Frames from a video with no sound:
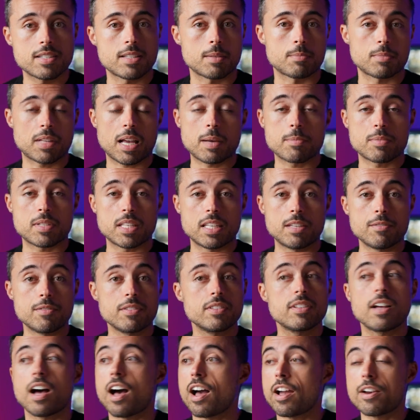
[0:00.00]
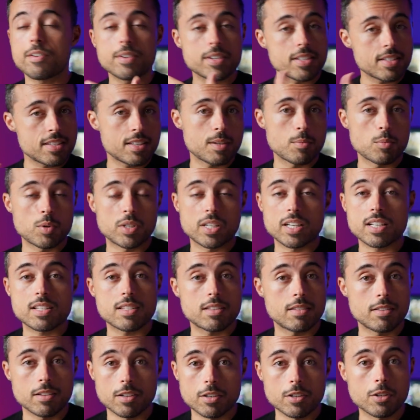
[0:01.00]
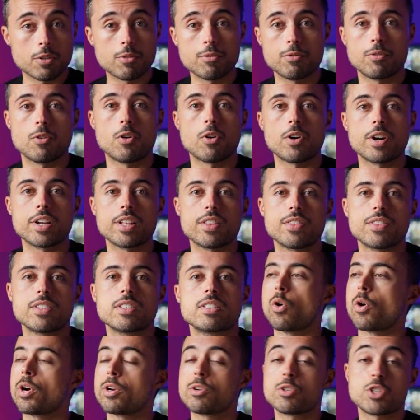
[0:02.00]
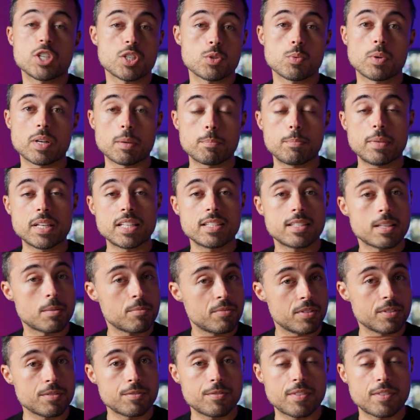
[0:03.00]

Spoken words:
sometimes even hiring someone external for it, or you just want to pick something